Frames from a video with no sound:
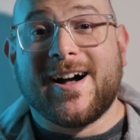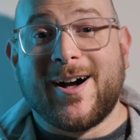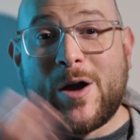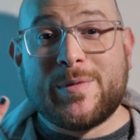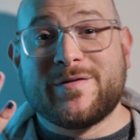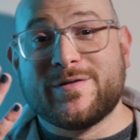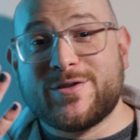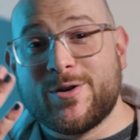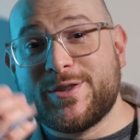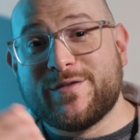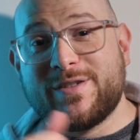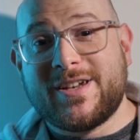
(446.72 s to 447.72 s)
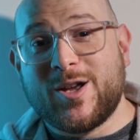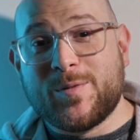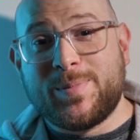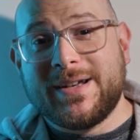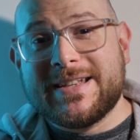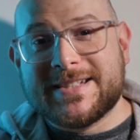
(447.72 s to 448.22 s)
I hope you've enjoyed the video.
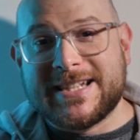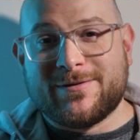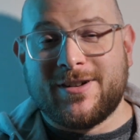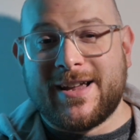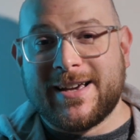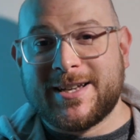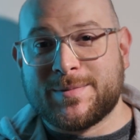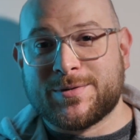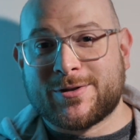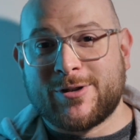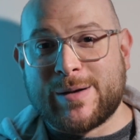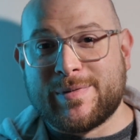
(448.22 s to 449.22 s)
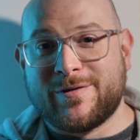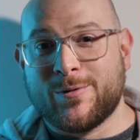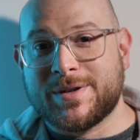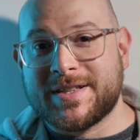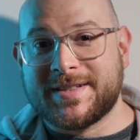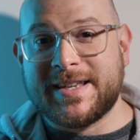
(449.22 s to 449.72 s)
Please leave a like and subscribe if you
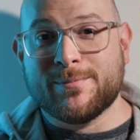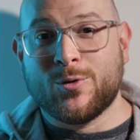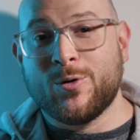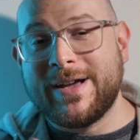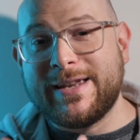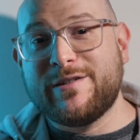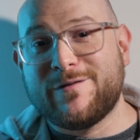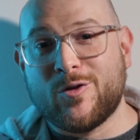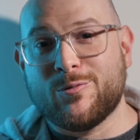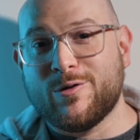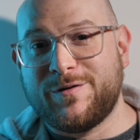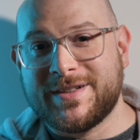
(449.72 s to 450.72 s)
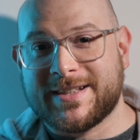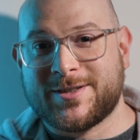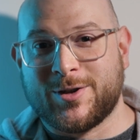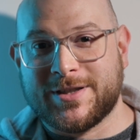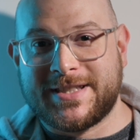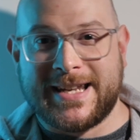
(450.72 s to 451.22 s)
want to see more informal physics
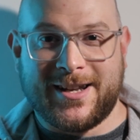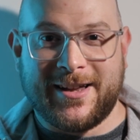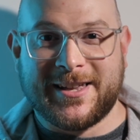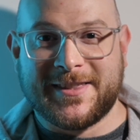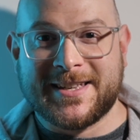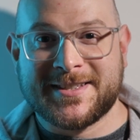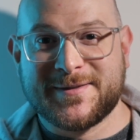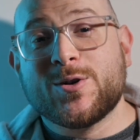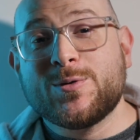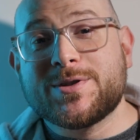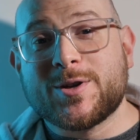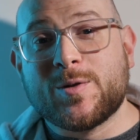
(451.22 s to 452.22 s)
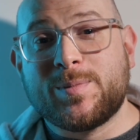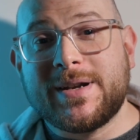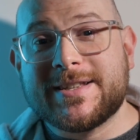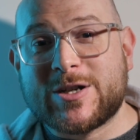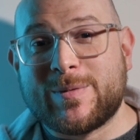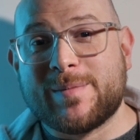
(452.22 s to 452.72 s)
content like this. Also,
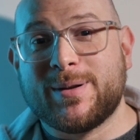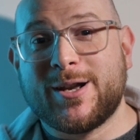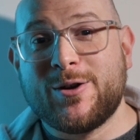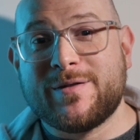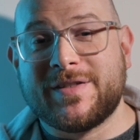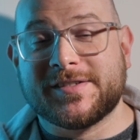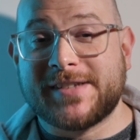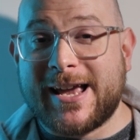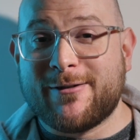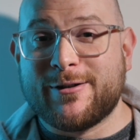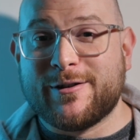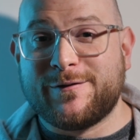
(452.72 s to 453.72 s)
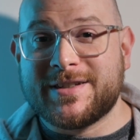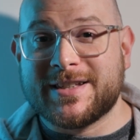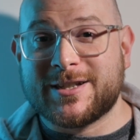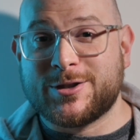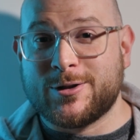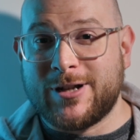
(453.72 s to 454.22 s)
please comment below if there's an area of
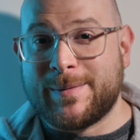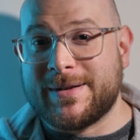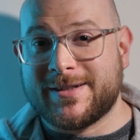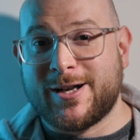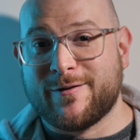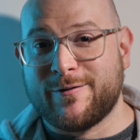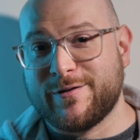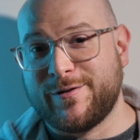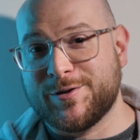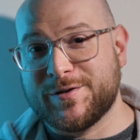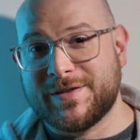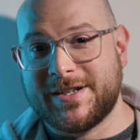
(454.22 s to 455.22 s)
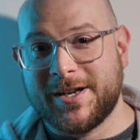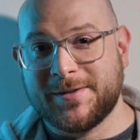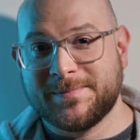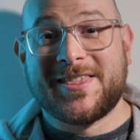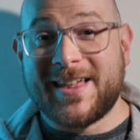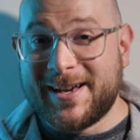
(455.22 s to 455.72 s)
physics you'd like me to cover in a future video.
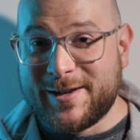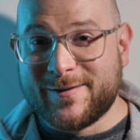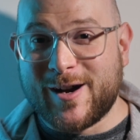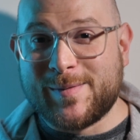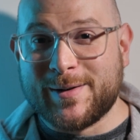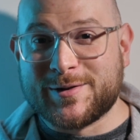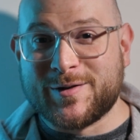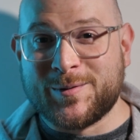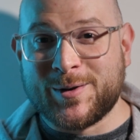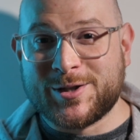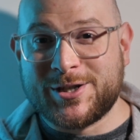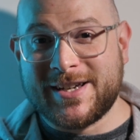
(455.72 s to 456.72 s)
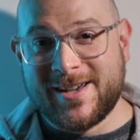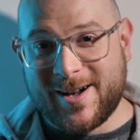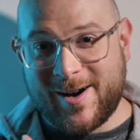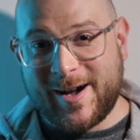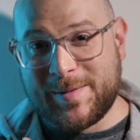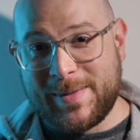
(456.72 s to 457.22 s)
Thank you very much for watching.
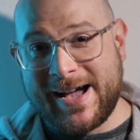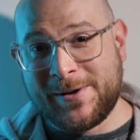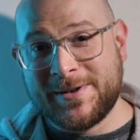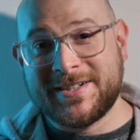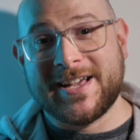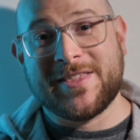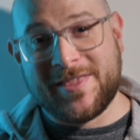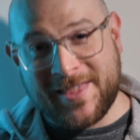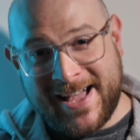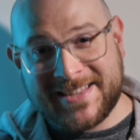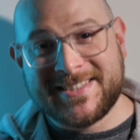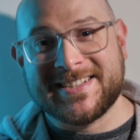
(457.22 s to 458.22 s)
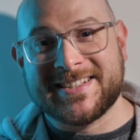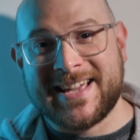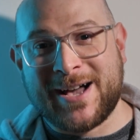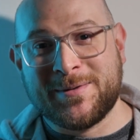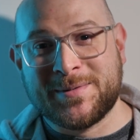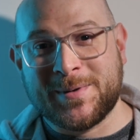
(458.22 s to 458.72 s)
I'm Howard, and that is
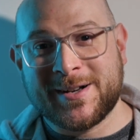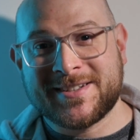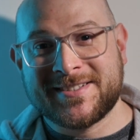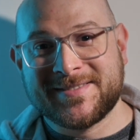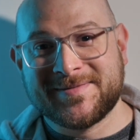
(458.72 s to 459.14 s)
how it works.